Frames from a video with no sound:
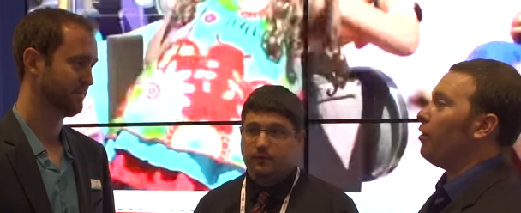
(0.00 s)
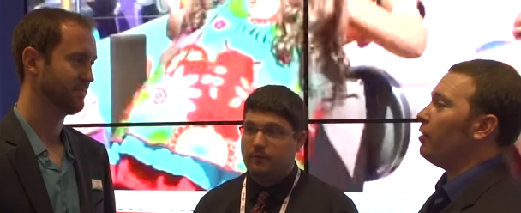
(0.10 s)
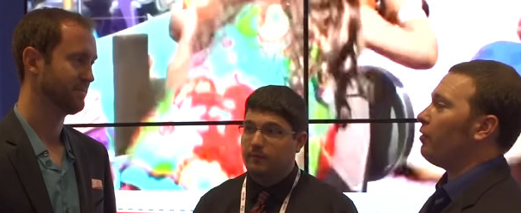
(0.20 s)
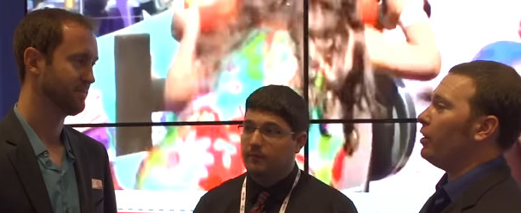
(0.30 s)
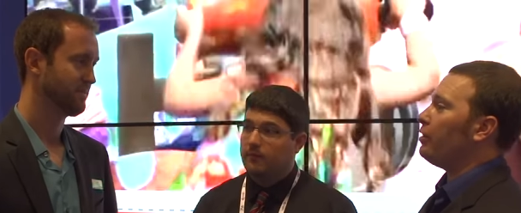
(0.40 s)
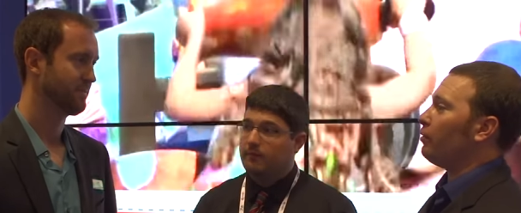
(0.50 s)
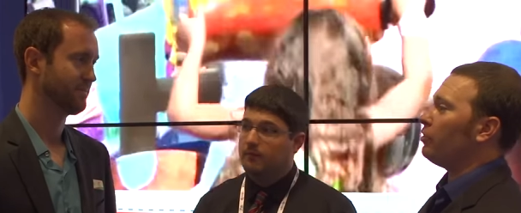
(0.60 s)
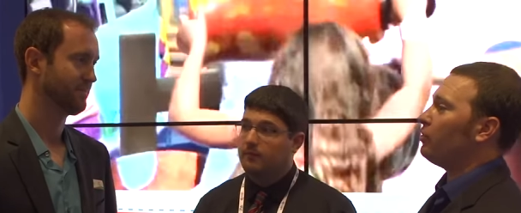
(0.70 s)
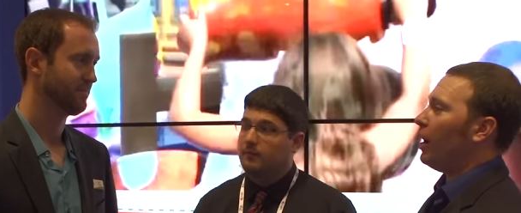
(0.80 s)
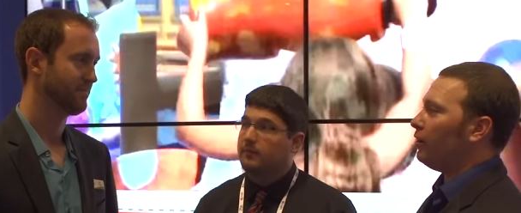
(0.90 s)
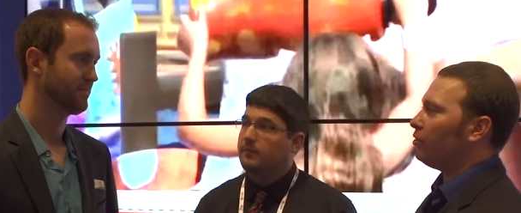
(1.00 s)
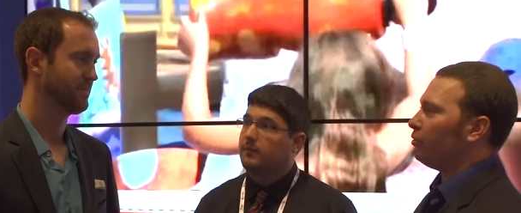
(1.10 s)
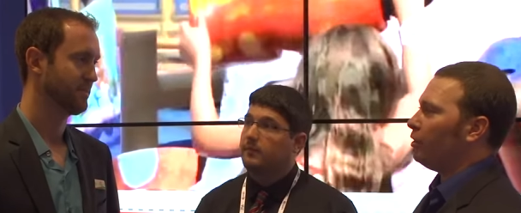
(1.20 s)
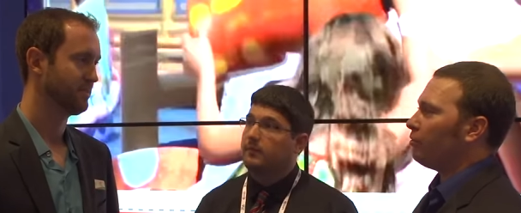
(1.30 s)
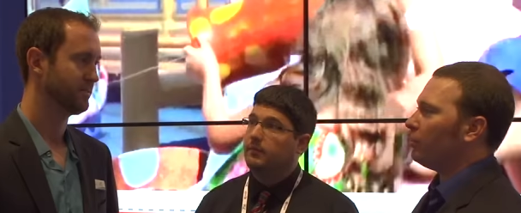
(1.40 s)
Speaker 1: very, very different styles
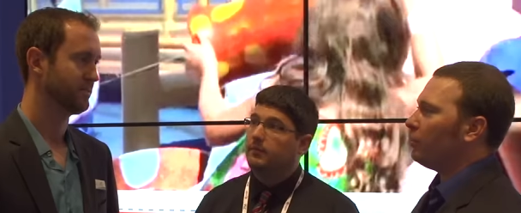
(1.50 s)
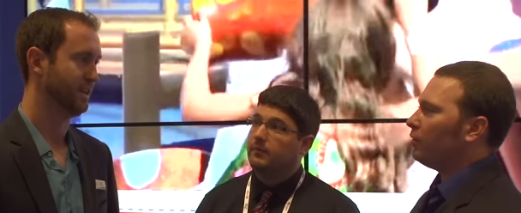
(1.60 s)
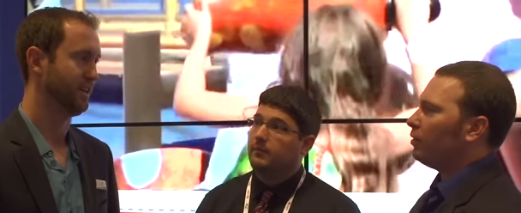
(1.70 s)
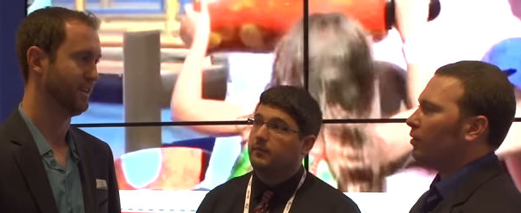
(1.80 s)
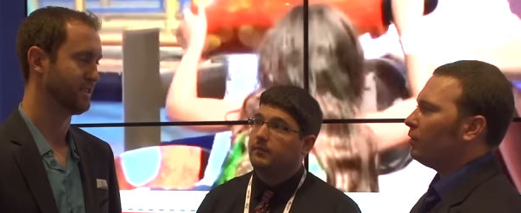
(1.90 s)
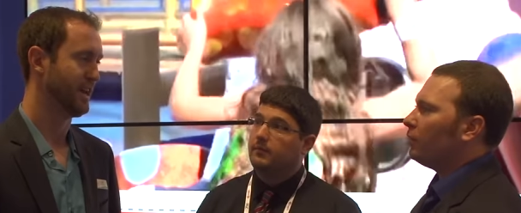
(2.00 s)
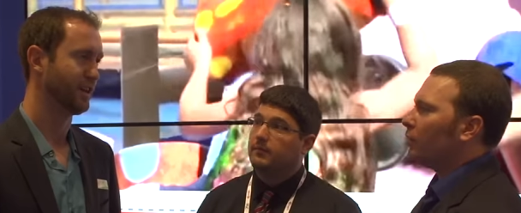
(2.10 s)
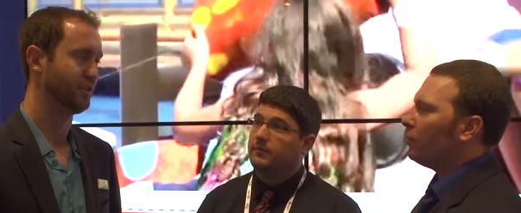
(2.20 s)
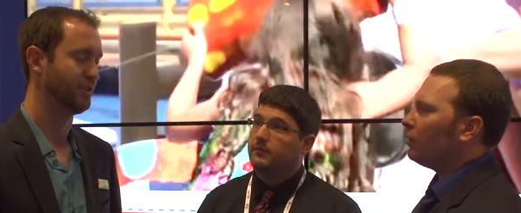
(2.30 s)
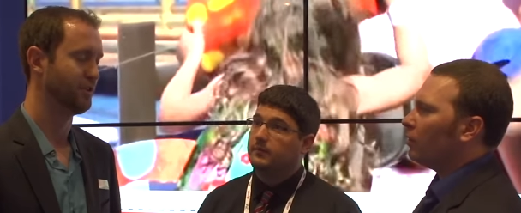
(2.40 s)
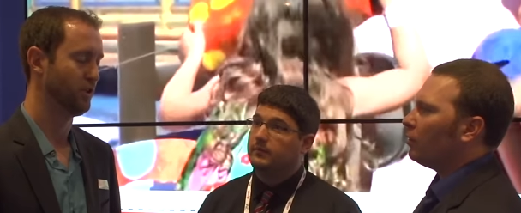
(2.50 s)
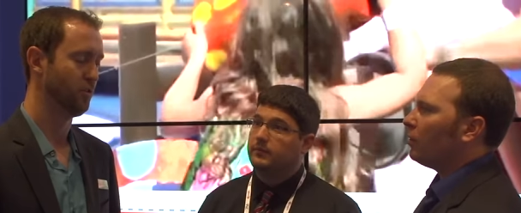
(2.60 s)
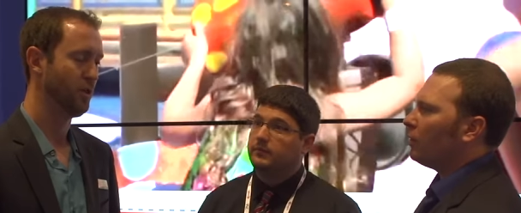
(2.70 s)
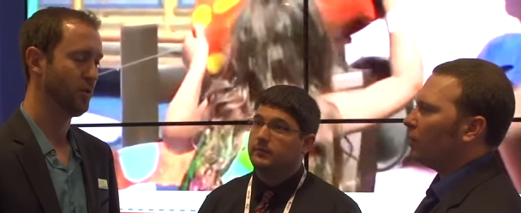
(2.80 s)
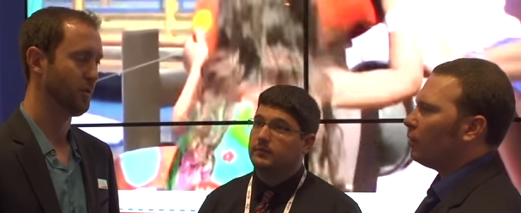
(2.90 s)
of lift.
Speaker 2: Yeah, exactly.
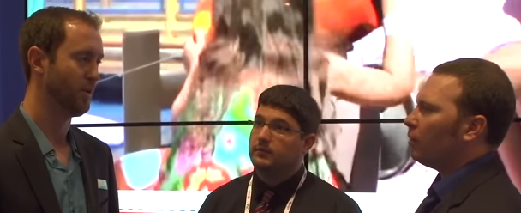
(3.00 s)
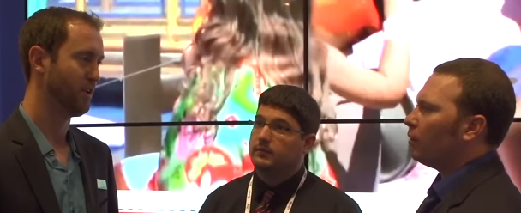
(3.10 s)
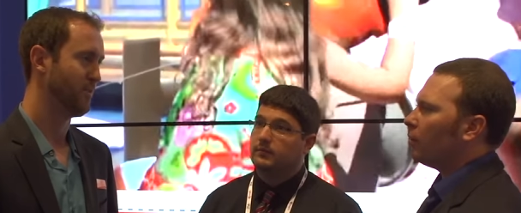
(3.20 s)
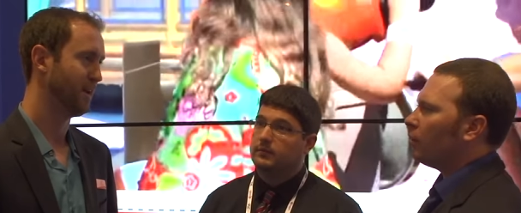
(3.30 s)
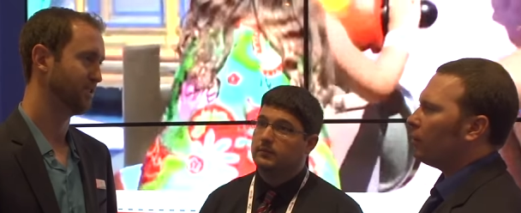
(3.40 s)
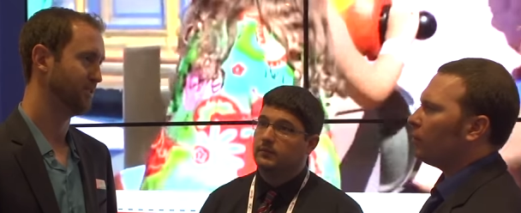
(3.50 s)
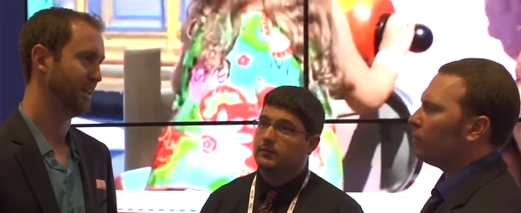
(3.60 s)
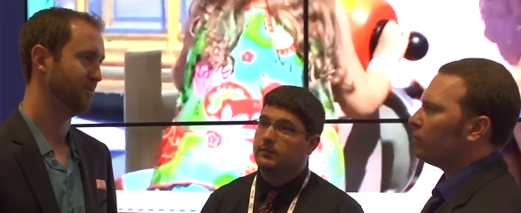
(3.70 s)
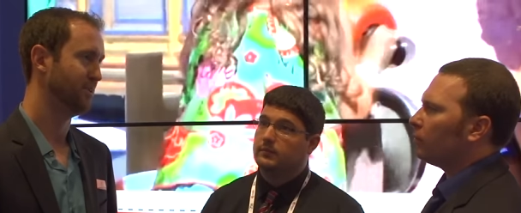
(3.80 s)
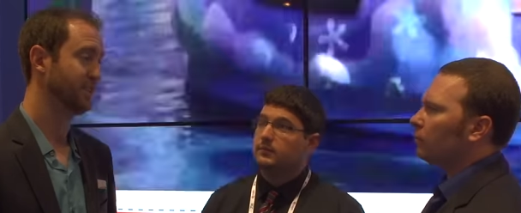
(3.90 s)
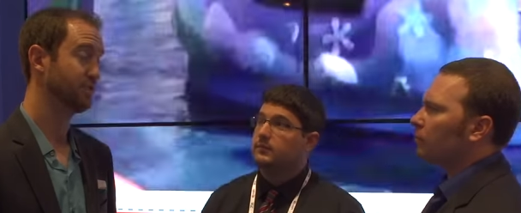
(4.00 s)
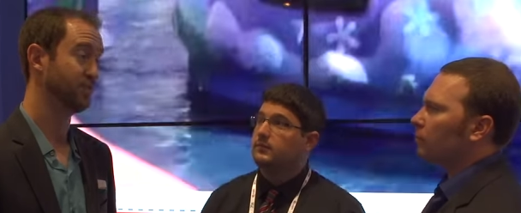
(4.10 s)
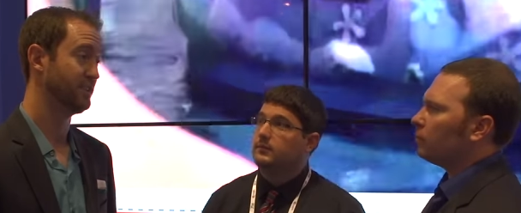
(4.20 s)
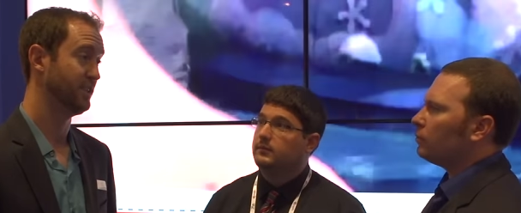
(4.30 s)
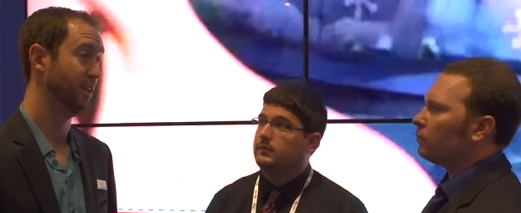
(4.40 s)
So we wanted to make sure that
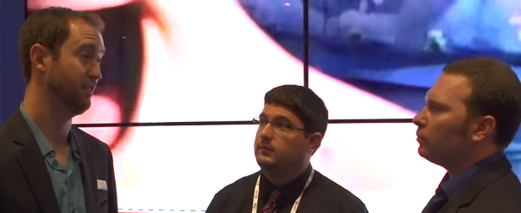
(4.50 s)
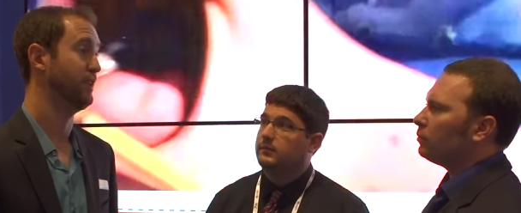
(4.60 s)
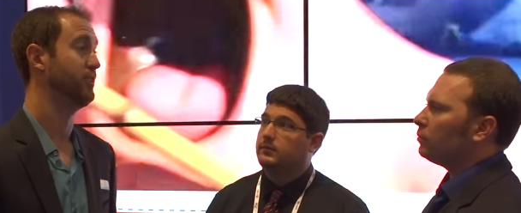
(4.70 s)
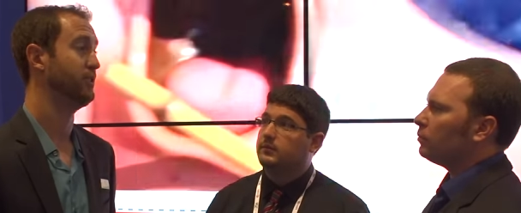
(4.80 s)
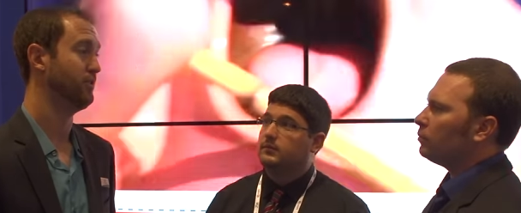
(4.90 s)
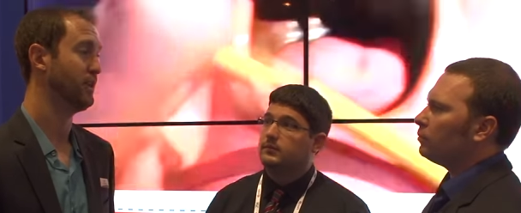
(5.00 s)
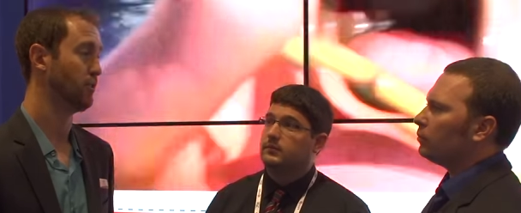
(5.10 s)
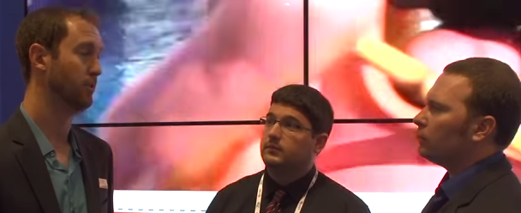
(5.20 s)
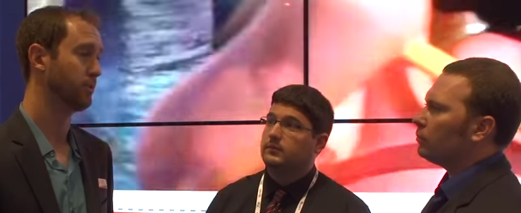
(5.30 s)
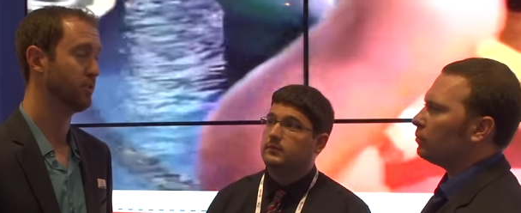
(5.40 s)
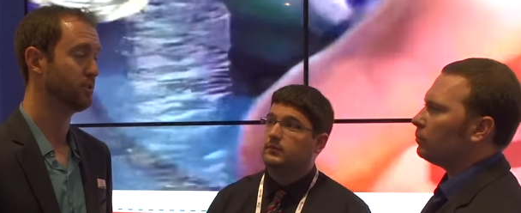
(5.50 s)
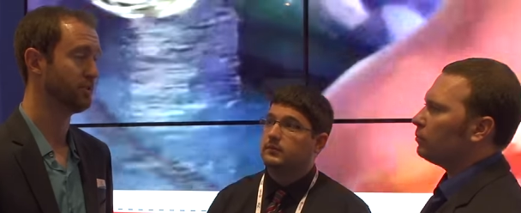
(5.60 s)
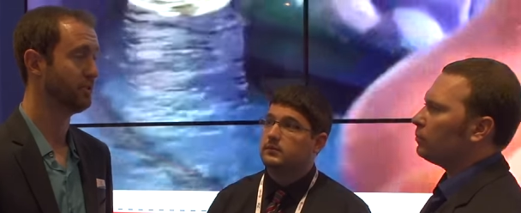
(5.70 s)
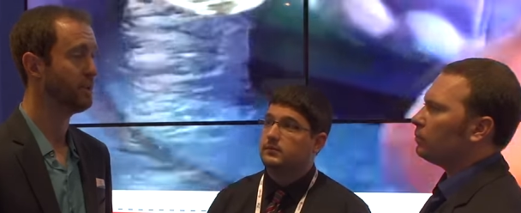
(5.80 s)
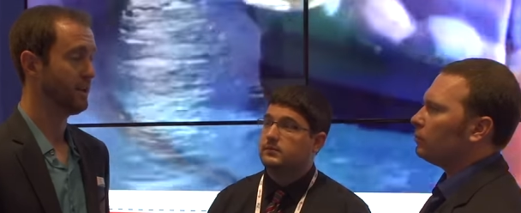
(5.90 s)
this was a, a very unique roller
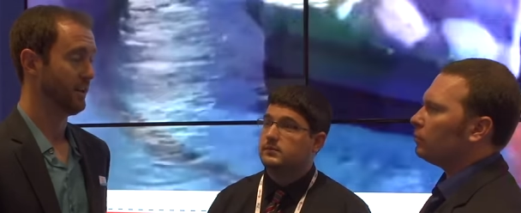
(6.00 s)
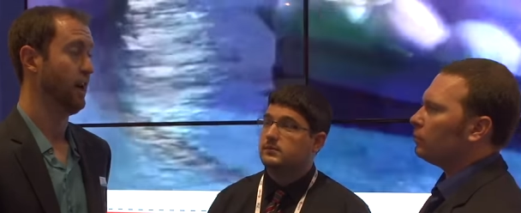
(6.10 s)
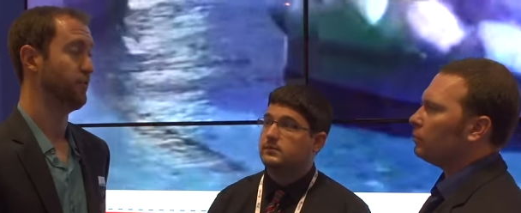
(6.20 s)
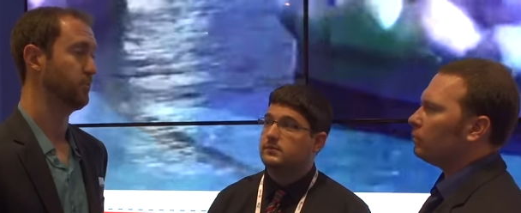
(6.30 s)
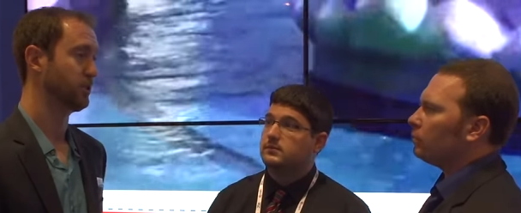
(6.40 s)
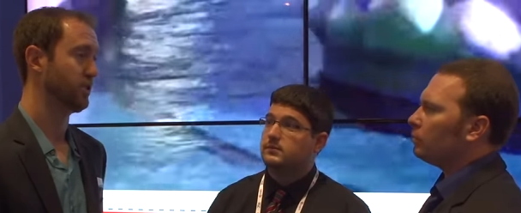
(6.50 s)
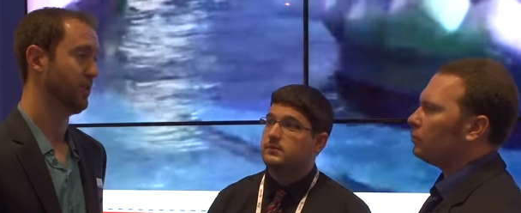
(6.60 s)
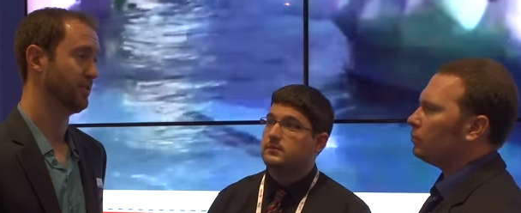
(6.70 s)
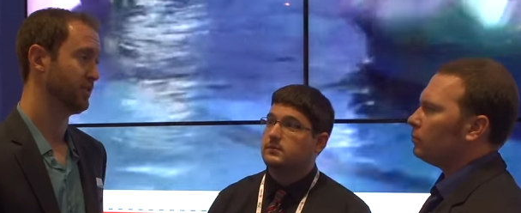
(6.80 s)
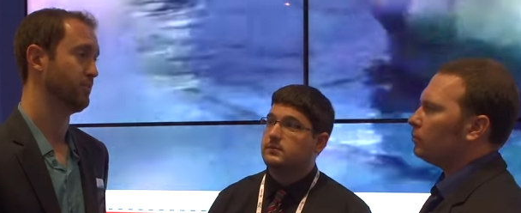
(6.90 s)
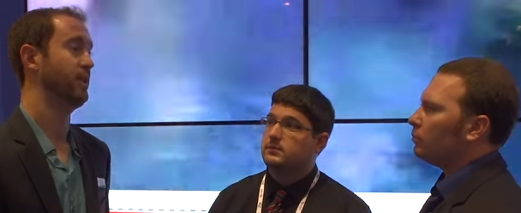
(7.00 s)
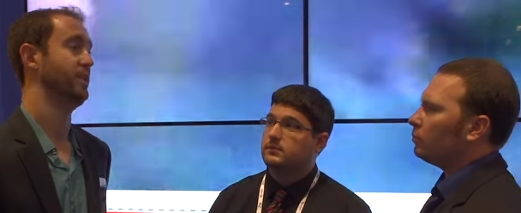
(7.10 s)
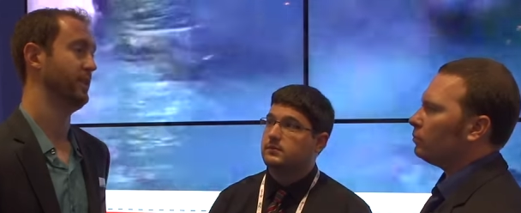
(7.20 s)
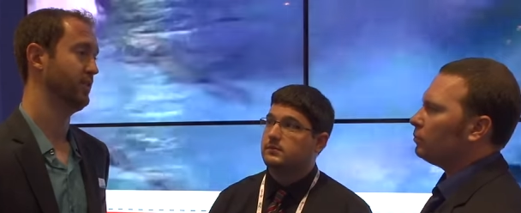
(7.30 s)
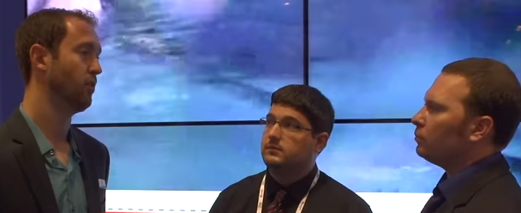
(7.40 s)
coaster, not for Busch Gardens,
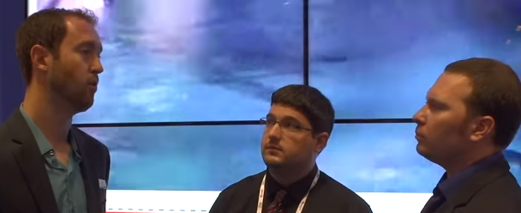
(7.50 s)
but in the